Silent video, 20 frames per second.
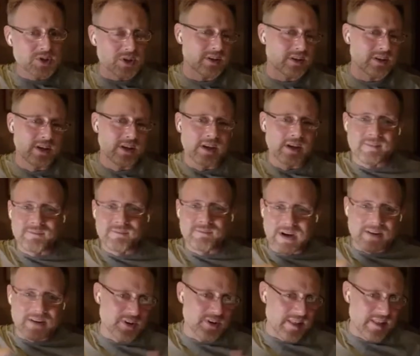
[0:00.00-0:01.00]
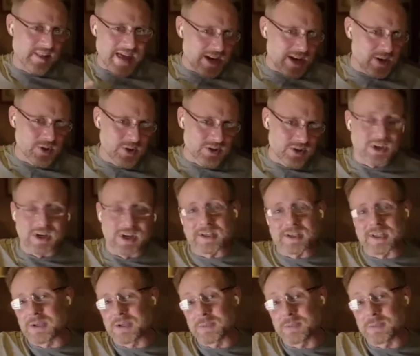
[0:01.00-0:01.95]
And fine, they're not that good at talking,